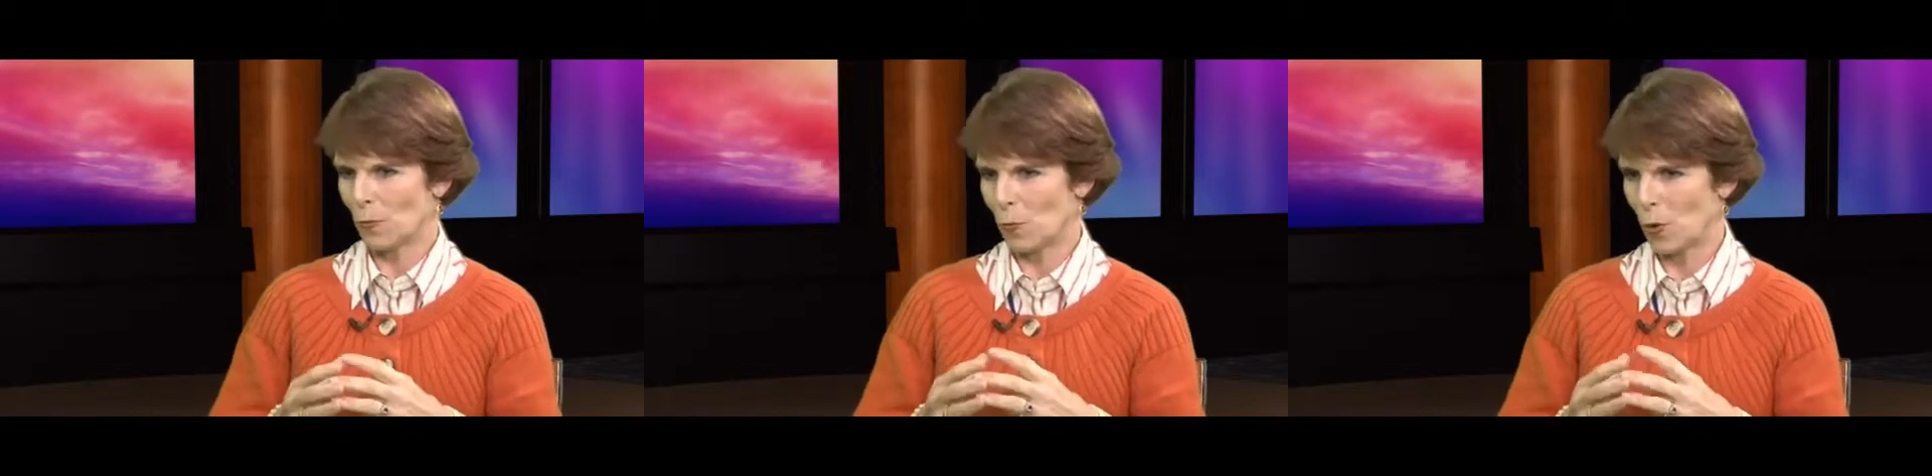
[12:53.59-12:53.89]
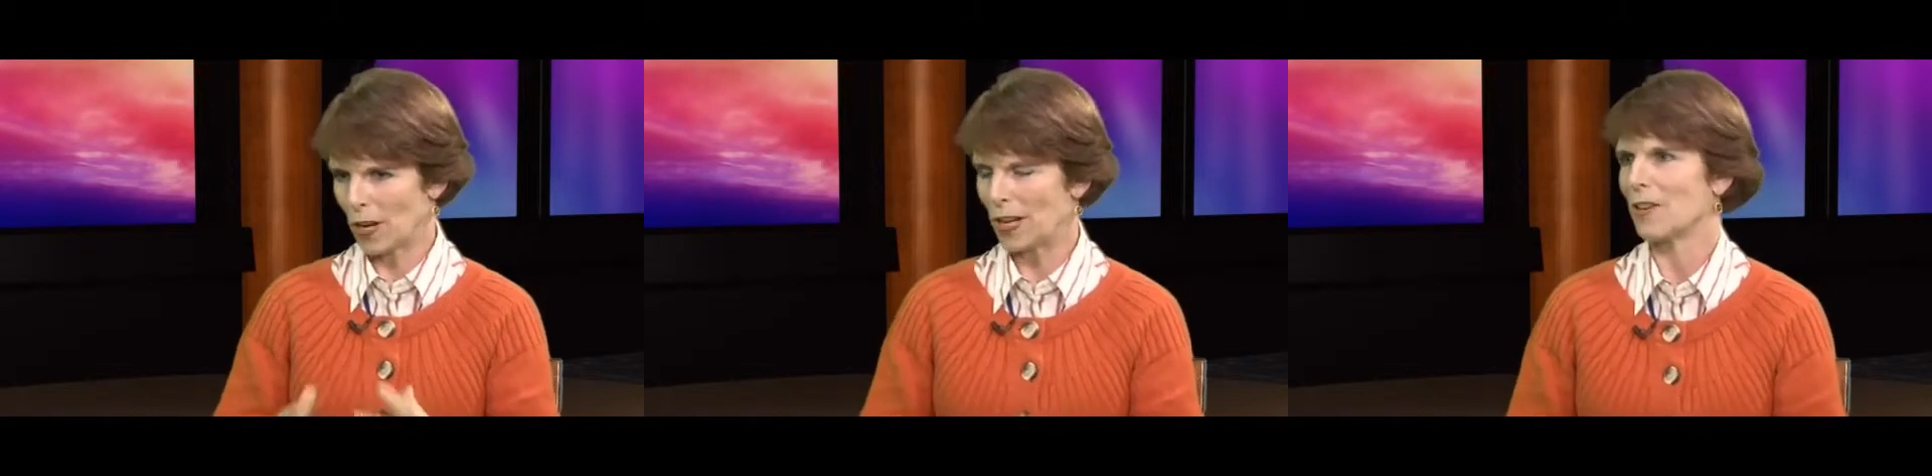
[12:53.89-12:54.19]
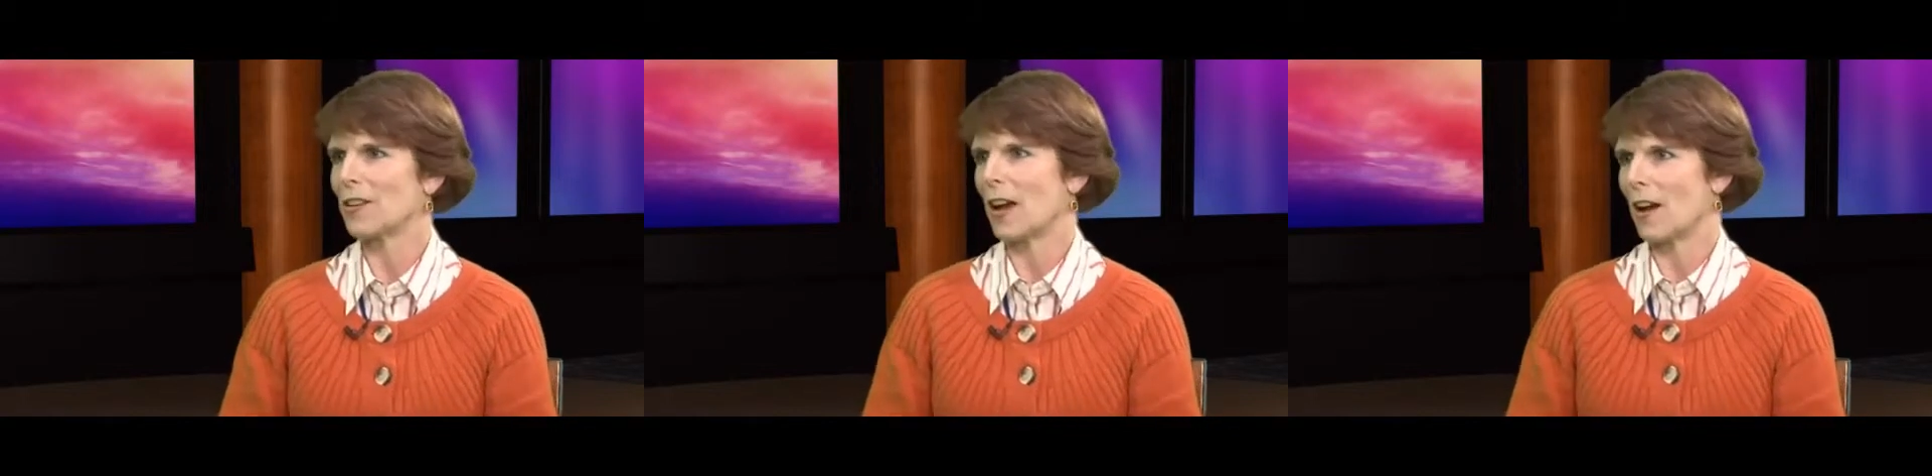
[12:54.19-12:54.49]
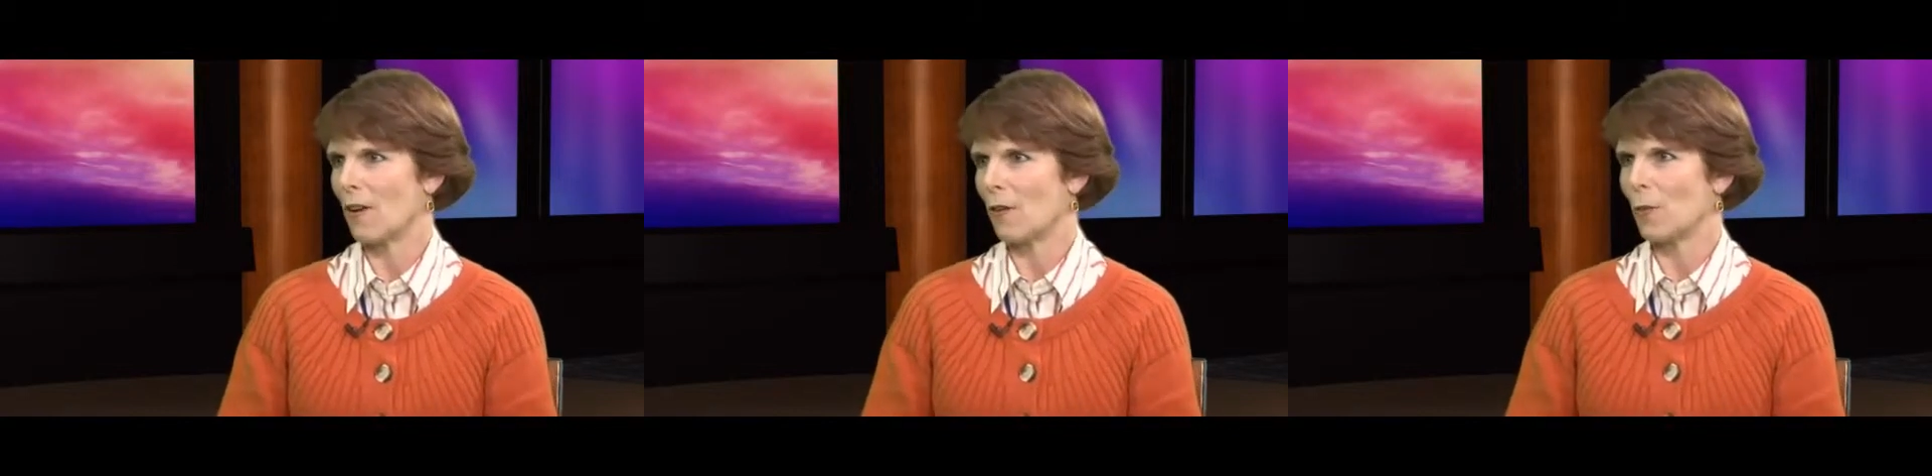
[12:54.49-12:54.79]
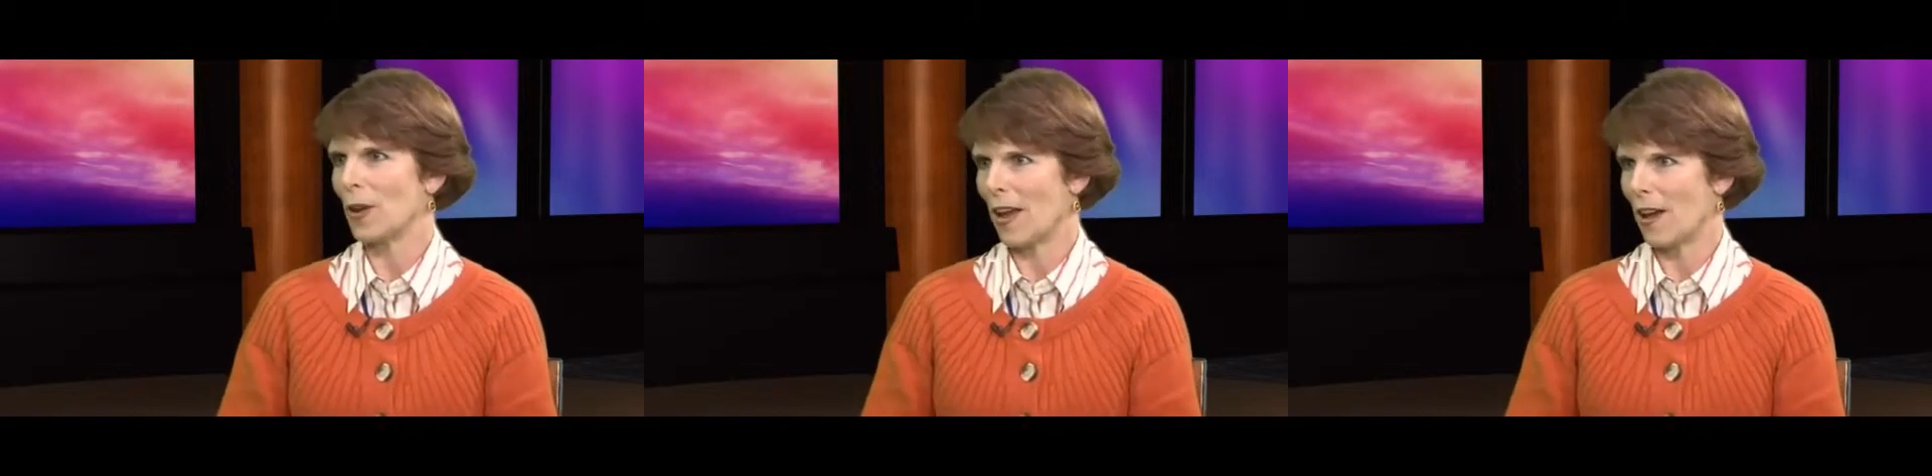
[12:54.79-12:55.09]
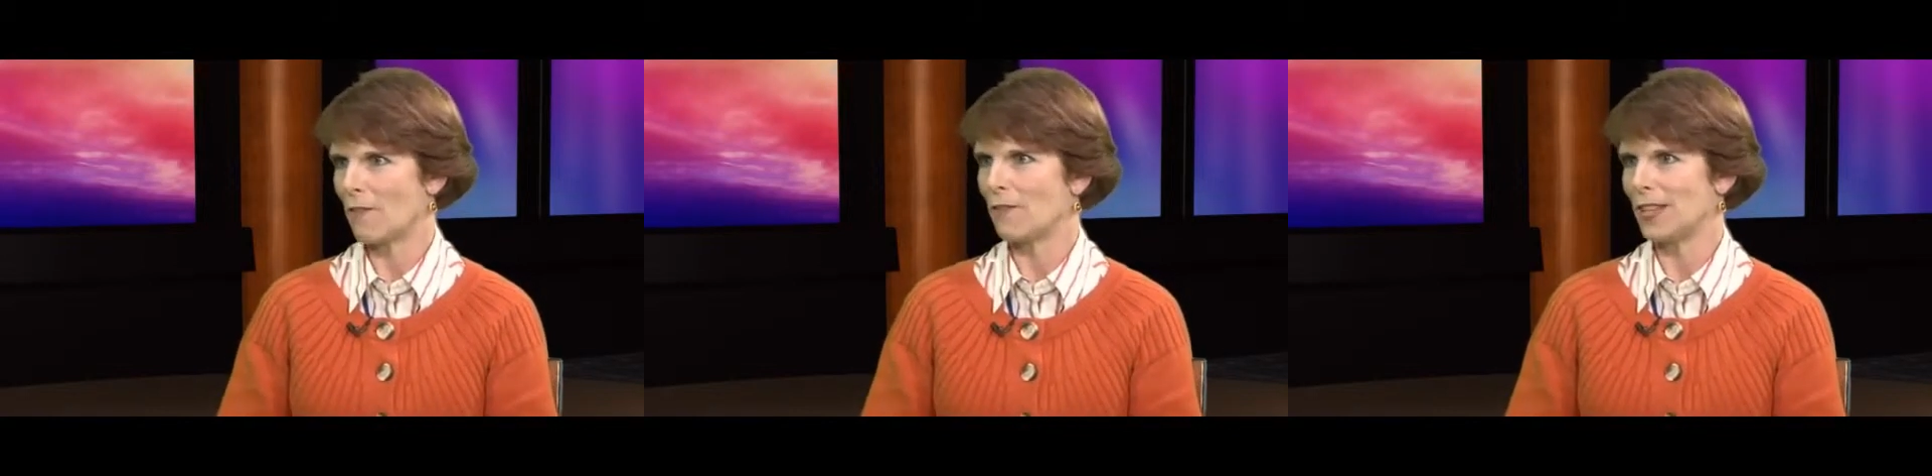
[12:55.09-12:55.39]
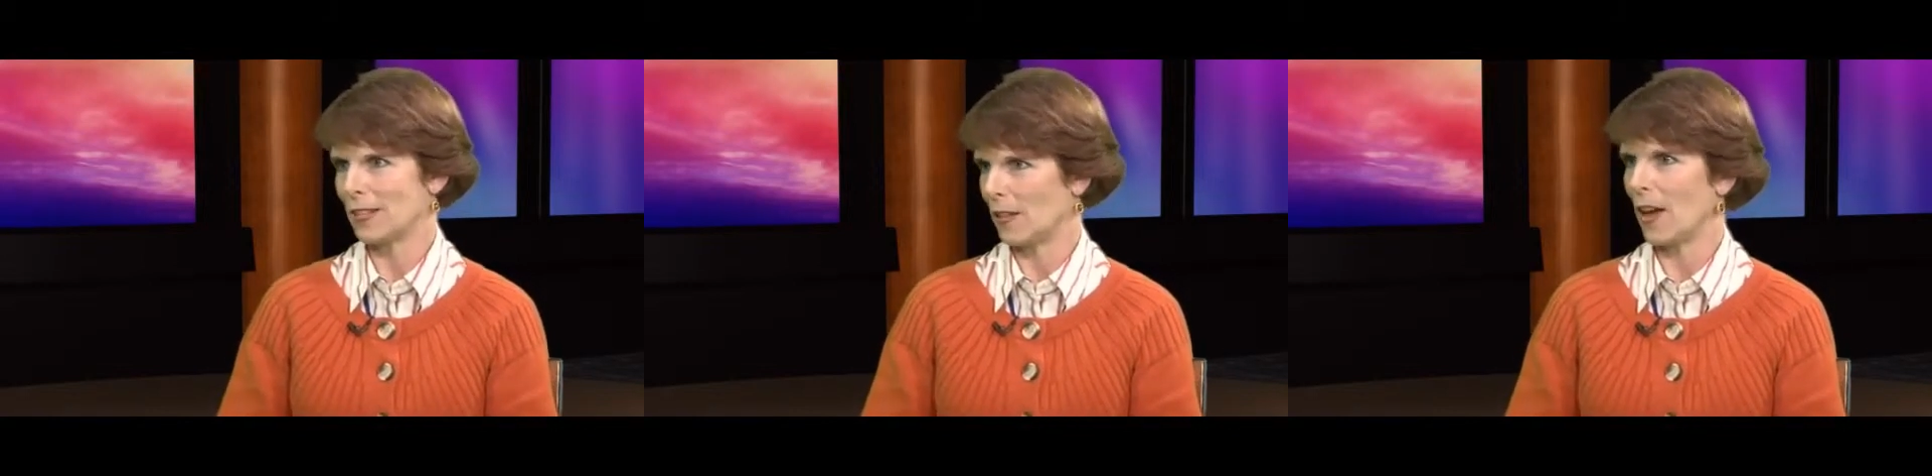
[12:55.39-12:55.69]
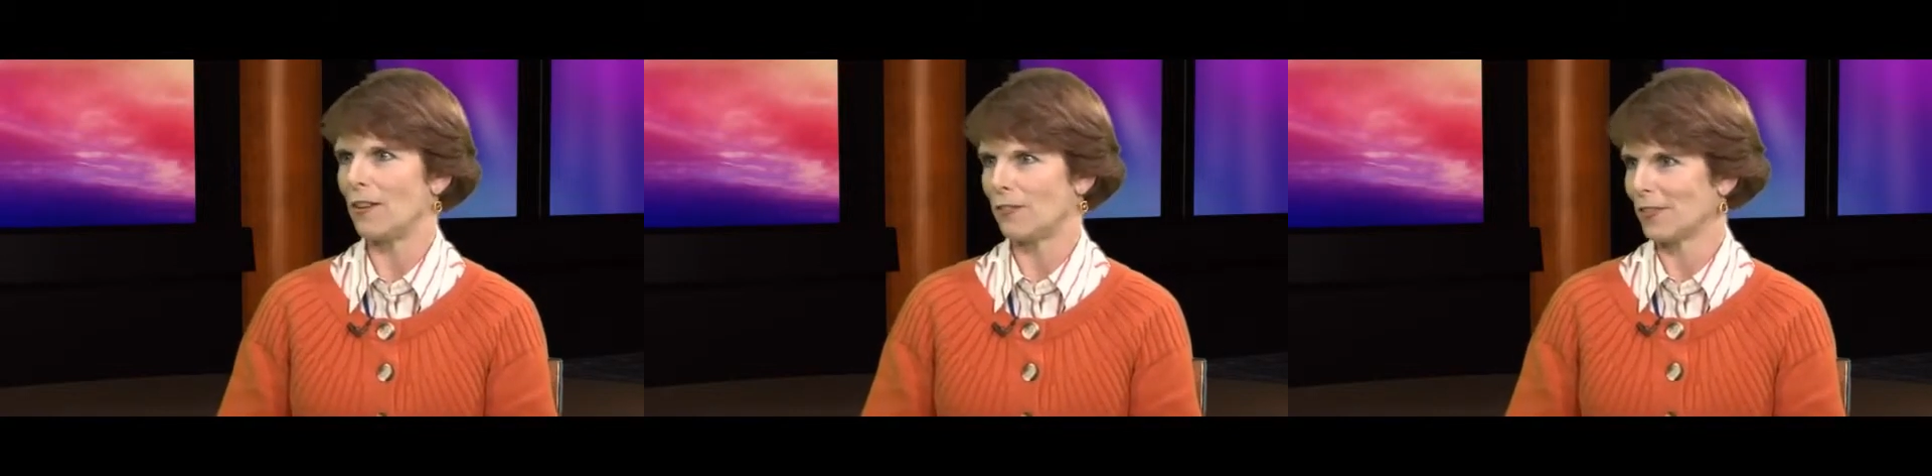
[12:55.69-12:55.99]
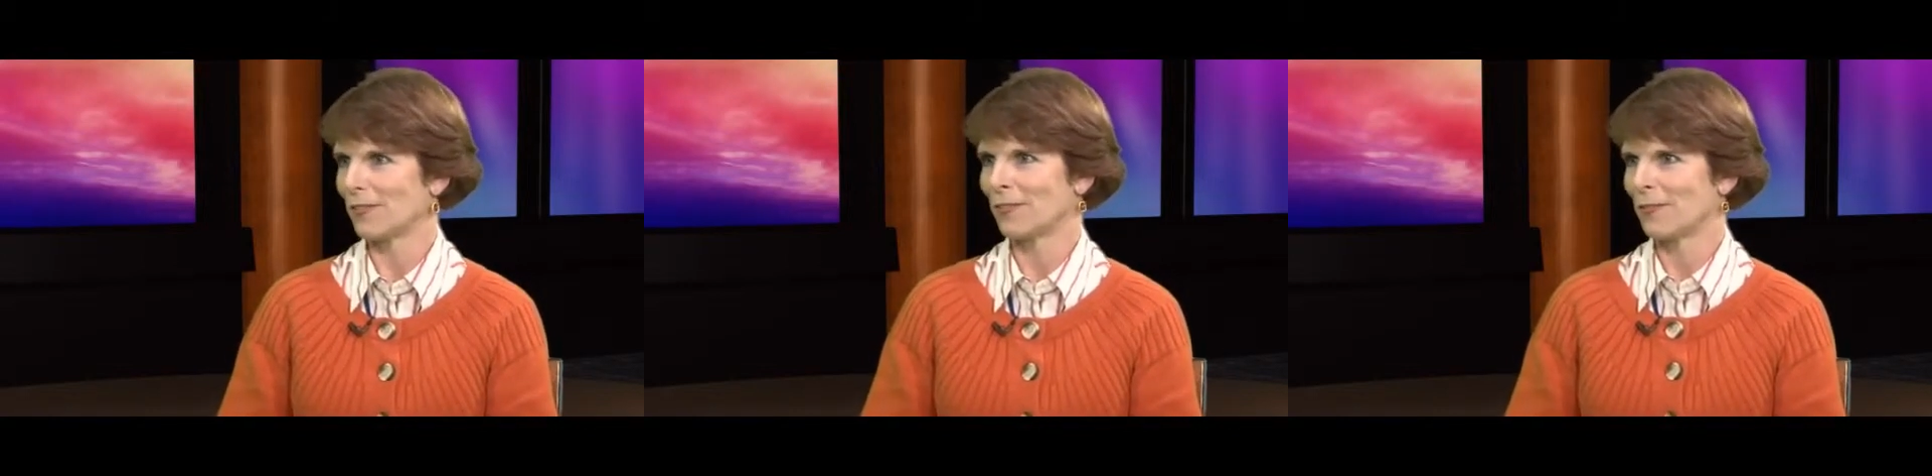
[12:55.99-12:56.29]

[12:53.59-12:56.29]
we're here now. We have this life.